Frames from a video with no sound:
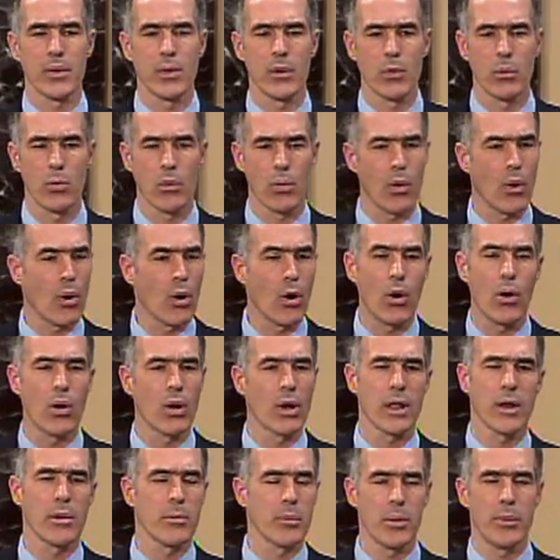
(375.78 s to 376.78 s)
we're all
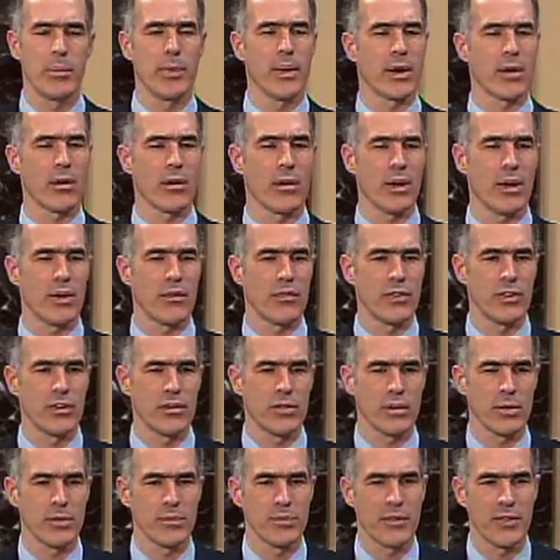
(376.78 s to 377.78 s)
going to be better off in
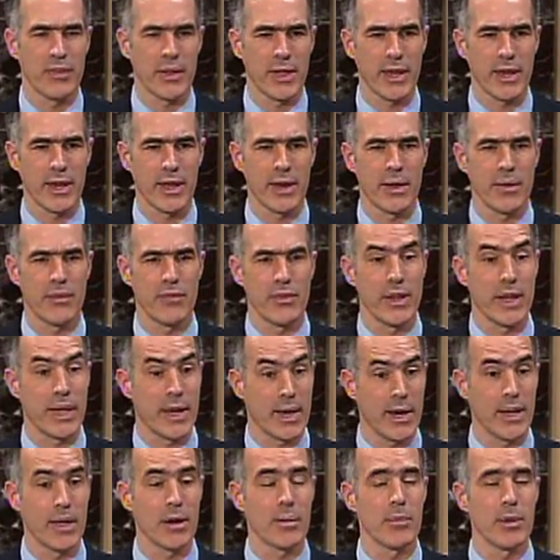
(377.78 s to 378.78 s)
terms of the kind of
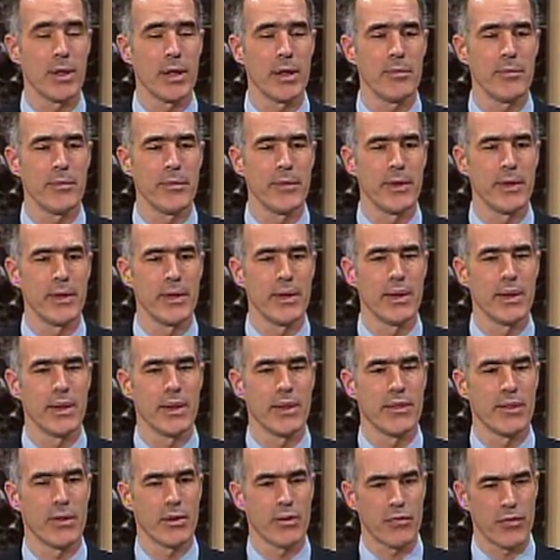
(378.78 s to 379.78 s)
economy
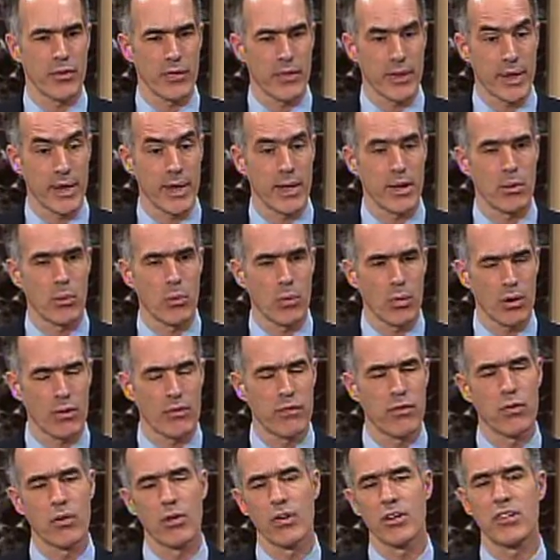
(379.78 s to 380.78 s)
and therefore the kind of
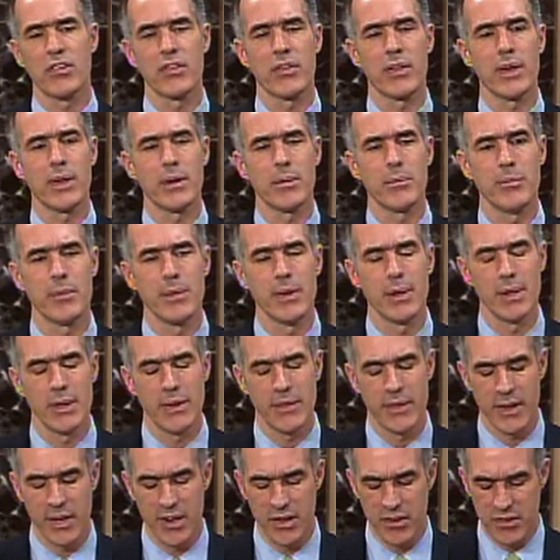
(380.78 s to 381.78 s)
workforce that
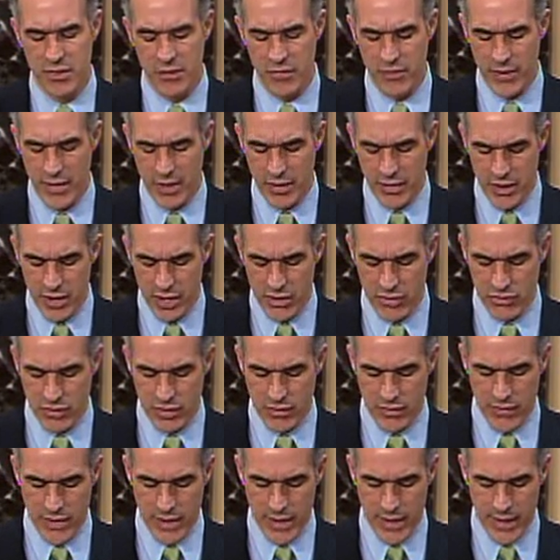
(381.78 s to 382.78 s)
is the foundation
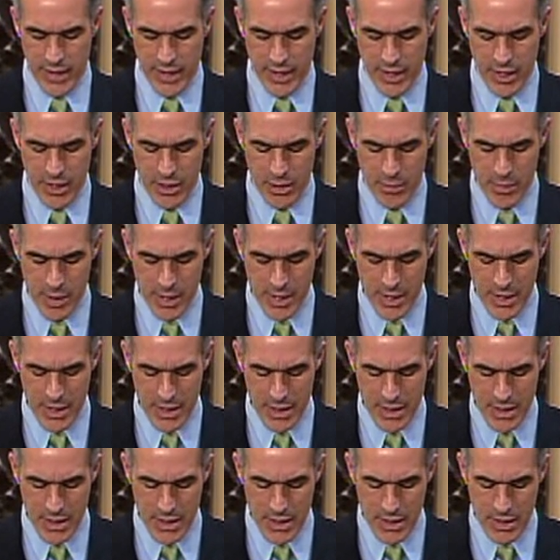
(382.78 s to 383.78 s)
of that economy
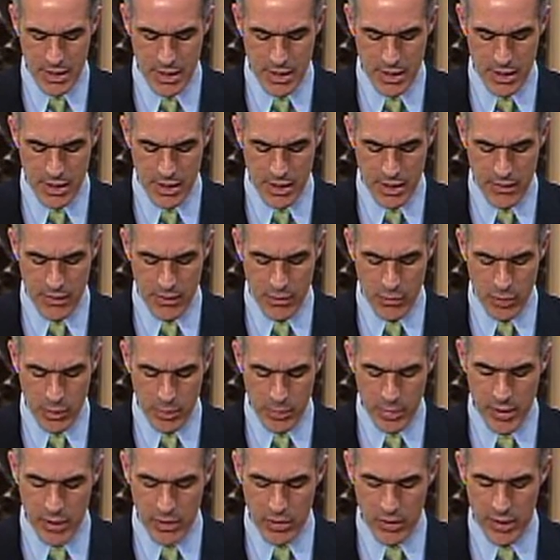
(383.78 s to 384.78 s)
that we
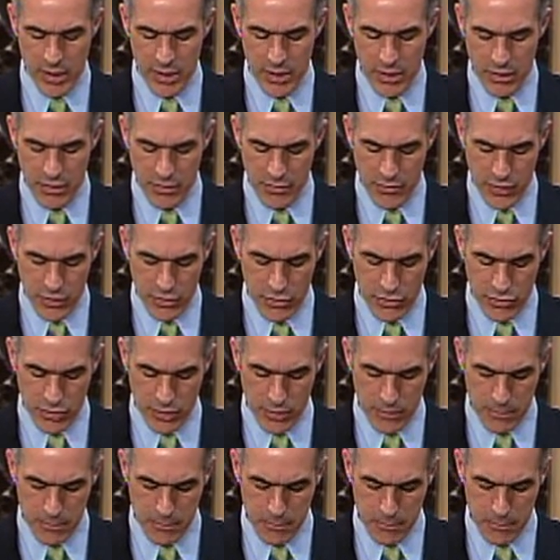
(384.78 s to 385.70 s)
build into the future.